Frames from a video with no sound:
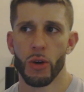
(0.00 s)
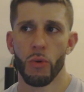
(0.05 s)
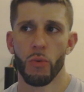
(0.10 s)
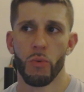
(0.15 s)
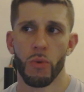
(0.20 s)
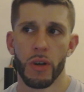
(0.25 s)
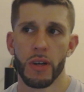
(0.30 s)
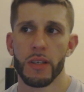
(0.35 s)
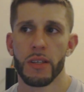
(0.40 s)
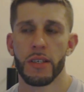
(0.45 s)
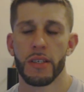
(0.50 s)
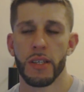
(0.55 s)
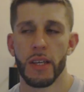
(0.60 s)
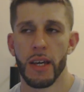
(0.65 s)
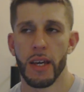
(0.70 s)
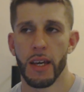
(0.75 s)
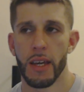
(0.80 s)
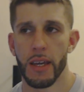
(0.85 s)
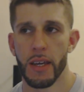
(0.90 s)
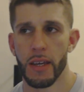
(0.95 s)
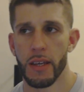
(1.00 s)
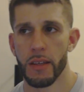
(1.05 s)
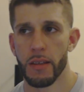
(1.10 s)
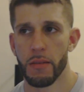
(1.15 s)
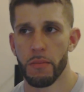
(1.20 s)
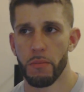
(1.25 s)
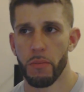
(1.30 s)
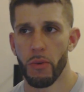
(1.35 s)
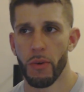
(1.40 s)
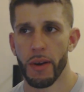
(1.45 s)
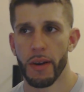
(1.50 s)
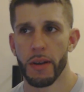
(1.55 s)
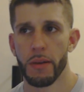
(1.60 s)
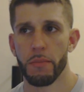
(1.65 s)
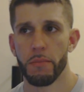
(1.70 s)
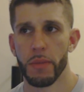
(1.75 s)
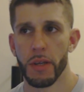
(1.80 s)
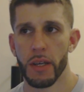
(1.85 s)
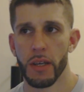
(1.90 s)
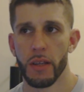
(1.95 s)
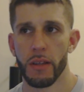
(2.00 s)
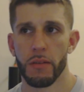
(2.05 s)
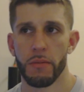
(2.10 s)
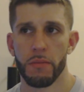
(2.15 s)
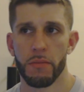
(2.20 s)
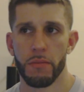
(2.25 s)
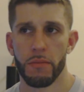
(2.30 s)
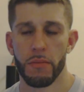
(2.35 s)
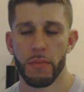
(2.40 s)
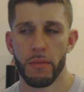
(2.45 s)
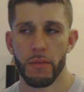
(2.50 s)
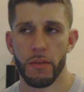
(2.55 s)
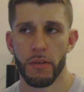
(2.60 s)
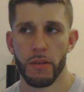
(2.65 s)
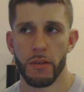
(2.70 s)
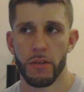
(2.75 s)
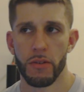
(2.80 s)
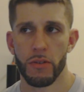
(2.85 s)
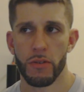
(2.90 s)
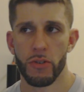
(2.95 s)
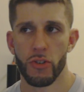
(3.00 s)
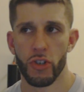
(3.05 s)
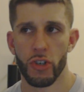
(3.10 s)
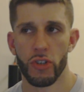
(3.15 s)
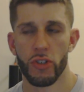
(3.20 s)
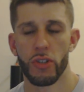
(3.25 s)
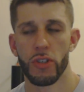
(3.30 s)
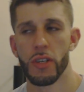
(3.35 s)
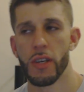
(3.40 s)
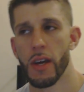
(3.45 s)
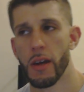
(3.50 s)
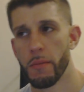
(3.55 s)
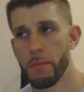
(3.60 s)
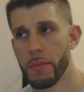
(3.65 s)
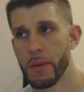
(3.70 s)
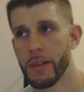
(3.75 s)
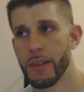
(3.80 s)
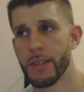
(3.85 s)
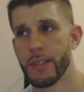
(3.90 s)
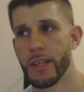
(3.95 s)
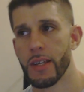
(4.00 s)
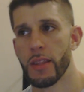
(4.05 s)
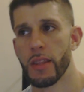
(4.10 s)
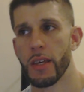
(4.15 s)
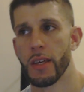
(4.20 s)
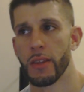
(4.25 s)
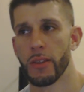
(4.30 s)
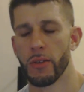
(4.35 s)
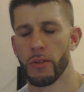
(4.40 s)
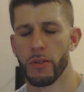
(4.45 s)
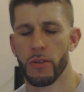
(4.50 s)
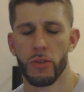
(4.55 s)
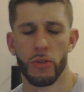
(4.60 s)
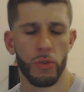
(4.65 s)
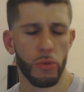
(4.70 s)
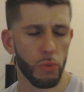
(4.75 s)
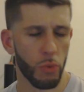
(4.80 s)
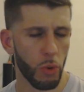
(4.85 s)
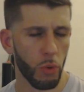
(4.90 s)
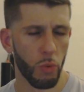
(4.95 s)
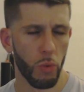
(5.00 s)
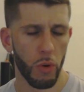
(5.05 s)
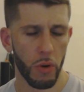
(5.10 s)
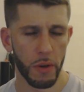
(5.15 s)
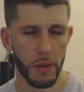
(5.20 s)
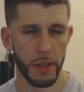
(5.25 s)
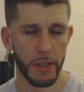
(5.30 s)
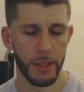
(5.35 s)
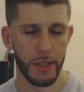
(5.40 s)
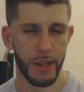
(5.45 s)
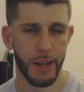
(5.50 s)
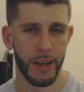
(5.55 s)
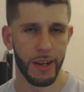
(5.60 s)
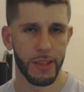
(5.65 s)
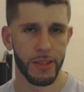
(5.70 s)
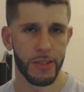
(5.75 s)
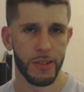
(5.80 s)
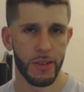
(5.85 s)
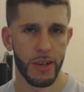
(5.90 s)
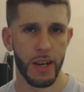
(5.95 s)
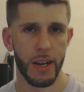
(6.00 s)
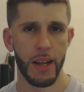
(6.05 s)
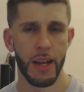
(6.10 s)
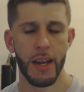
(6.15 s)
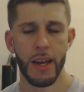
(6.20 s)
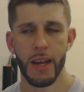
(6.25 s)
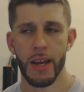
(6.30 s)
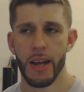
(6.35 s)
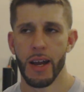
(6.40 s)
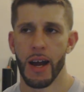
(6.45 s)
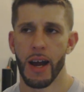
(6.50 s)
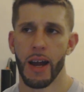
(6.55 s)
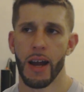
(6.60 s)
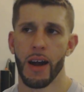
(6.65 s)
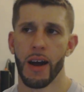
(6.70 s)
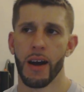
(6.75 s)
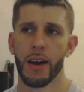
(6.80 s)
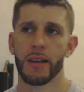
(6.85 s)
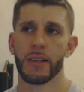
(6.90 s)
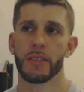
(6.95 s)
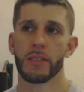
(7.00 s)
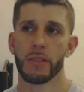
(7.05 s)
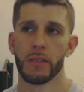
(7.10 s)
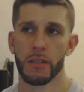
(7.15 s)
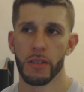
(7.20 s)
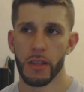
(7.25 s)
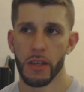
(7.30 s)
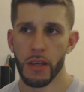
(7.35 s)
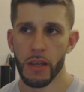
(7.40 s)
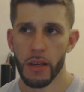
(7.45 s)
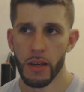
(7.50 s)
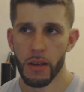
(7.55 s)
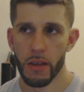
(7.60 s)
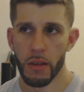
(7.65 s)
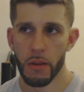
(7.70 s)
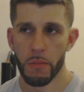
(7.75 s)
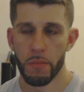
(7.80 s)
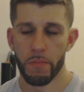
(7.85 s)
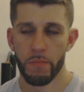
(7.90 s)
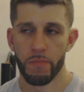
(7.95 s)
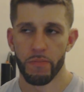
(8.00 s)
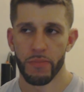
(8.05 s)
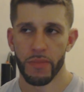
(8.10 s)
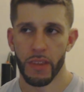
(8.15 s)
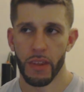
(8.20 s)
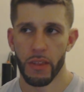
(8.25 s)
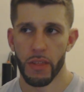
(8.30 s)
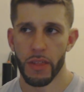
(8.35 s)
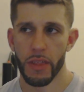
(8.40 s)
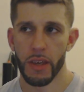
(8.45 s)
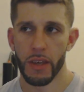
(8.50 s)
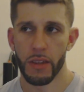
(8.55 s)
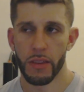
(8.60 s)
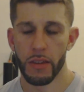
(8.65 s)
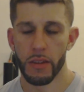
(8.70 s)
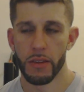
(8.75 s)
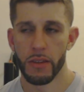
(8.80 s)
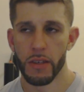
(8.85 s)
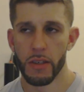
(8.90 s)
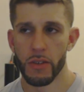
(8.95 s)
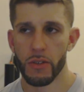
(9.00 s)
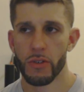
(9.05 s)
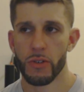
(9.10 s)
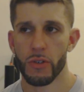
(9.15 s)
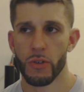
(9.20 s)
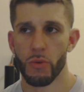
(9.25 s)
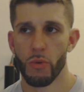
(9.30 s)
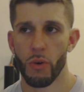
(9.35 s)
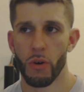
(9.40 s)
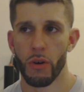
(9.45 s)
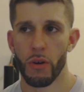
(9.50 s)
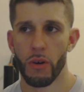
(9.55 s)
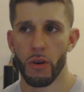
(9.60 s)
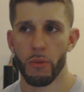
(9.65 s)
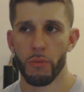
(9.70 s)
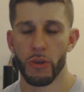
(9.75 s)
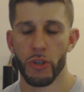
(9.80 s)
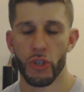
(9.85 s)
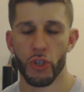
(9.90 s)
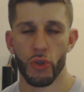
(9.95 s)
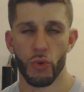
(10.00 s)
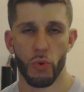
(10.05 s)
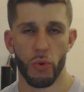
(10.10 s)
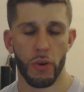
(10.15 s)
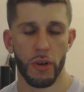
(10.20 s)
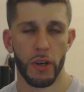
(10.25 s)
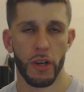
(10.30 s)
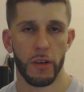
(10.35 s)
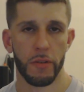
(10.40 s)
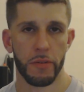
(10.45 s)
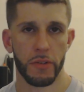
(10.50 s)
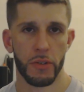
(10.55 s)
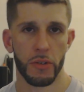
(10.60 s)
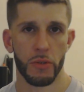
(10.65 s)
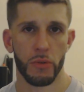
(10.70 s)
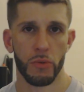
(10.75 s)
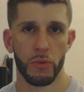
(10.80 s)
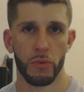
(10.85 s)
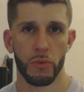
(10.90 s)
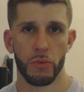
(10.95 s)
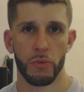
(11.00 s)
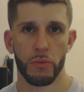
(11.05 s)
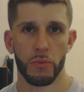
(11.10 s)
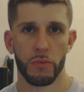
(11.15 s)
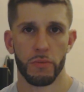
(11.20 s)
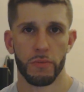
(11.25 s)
Don't want to say Brandon Beane just yet because I think the two will work in concert. I honestly think that these two are mature enough to